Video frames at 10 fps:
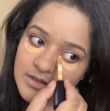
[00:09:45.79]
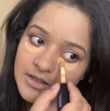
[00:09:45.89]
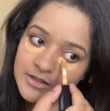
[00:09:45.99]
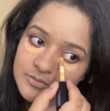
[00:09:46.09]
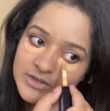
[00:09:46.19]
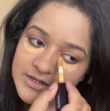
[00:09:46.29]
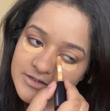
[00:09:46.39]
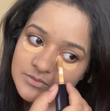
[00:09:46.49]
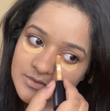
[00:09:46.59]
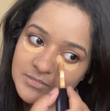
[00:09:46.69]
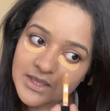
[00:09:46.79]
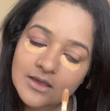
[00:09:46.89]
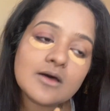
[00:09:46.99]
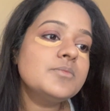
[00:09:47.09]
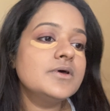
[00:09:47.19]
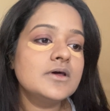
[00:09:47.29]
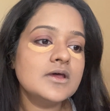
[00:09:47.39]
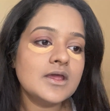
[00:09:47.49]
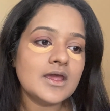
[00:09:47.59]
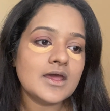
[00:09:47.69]
I'll quickly do the makeup
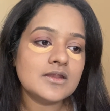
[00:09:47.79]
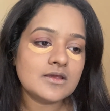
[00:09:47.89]
and